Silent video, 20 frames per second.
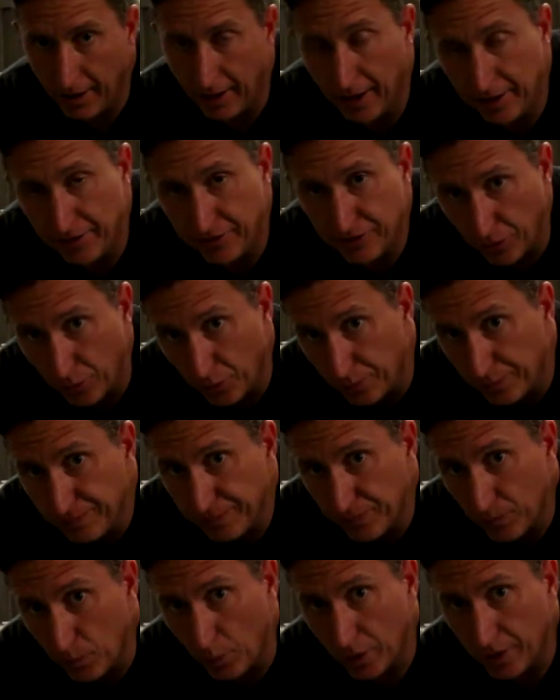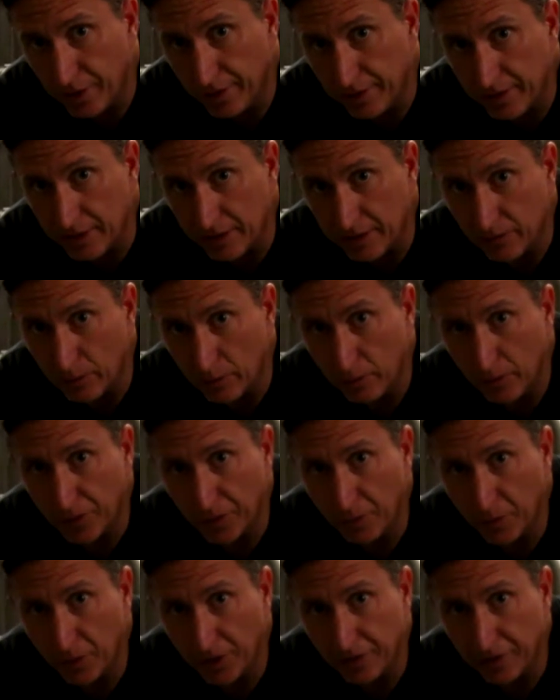All right, so one of the things we
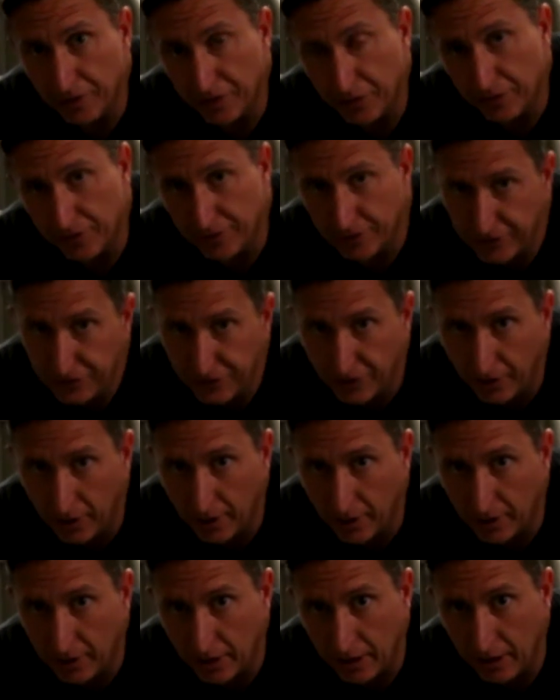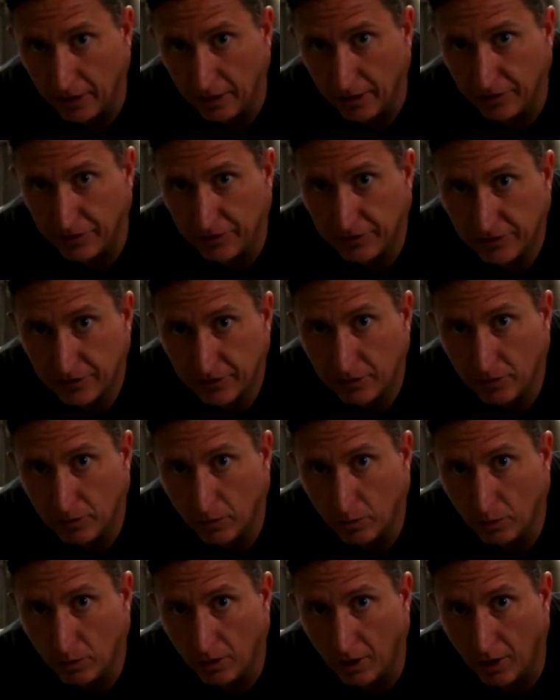really wanted to do with this truck is
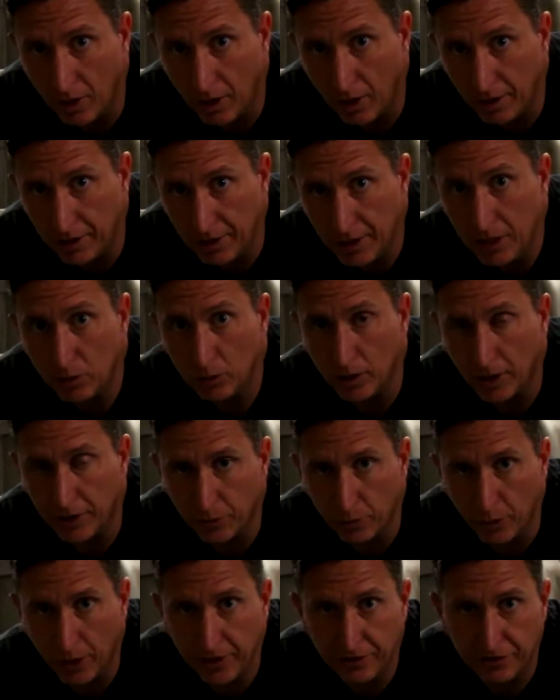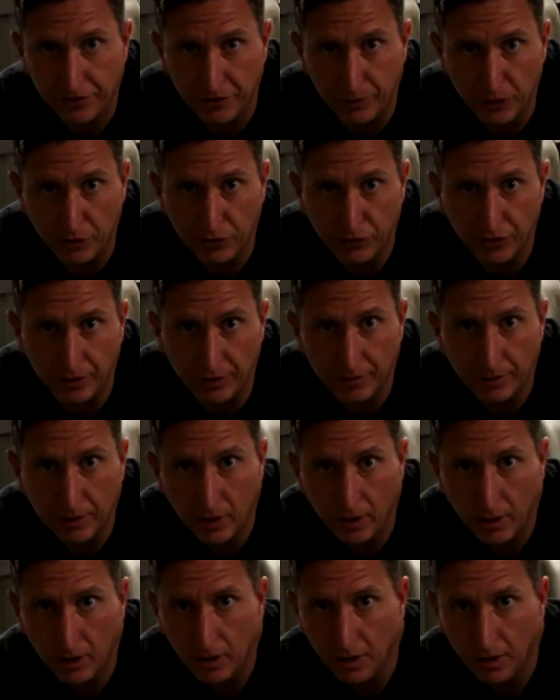equal out the weight distribution.